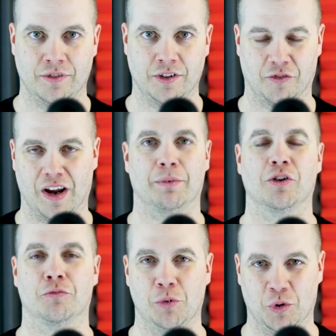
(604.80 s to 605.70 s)

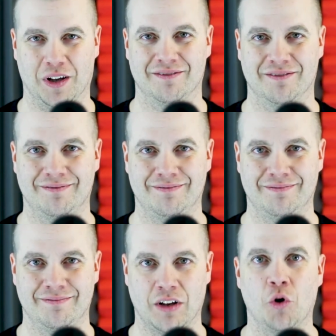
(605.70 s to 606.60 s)
Fabulous Moolah
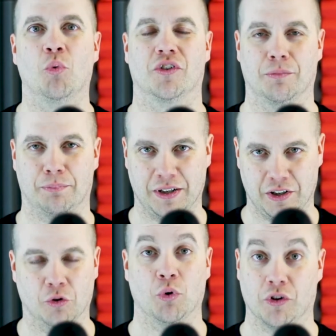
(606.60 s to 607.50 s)
was a
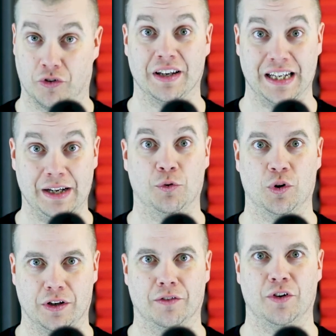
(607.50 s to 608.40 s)
was an evil
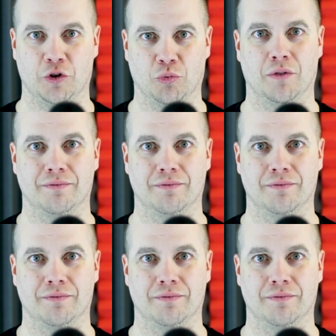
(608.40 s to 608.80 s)
individual.